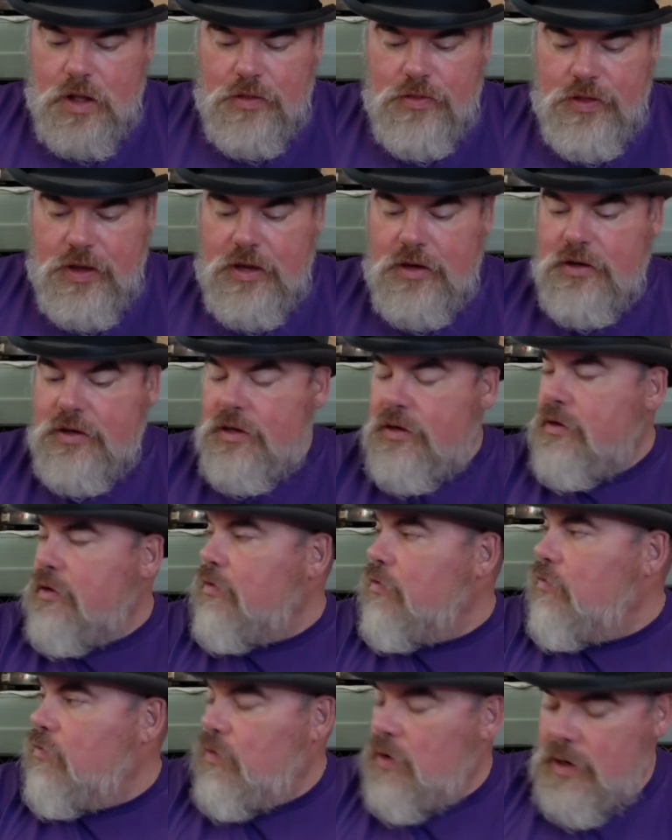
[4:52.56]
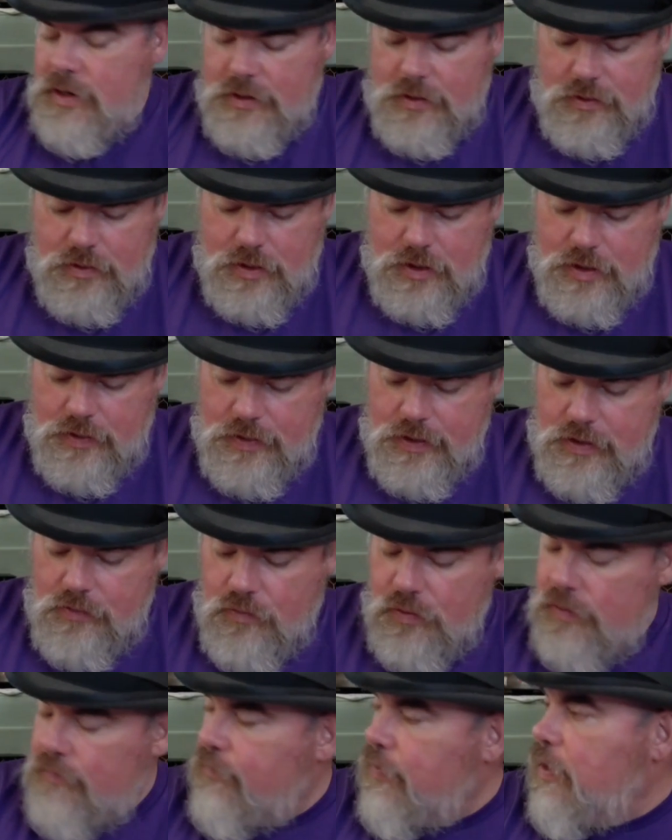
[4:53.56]
they
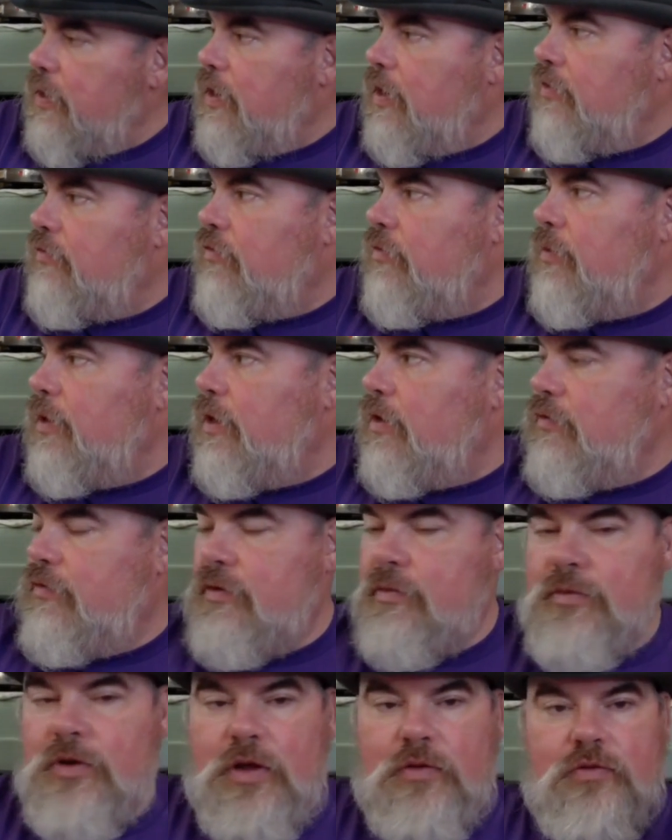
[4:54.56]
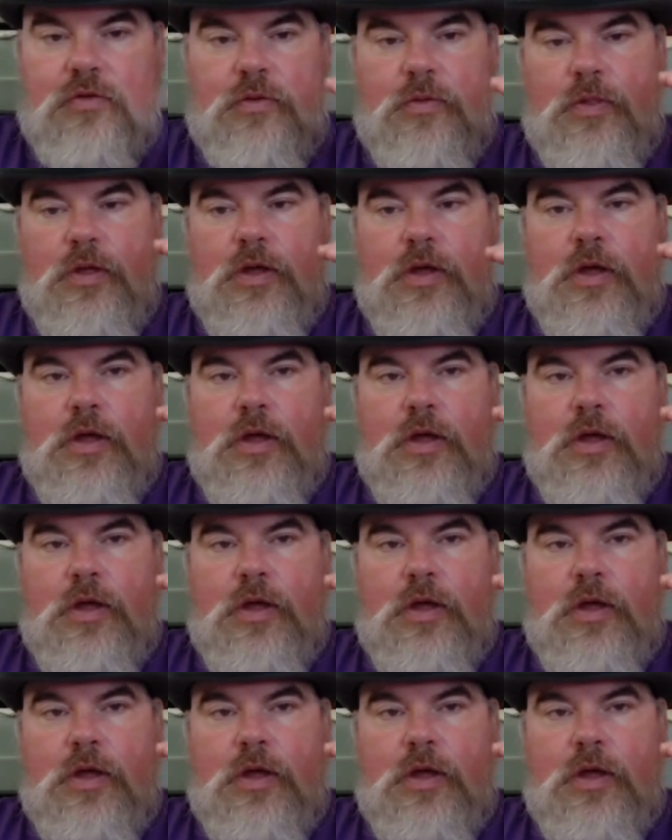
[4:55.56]
weren't very nice to me, because sometimes the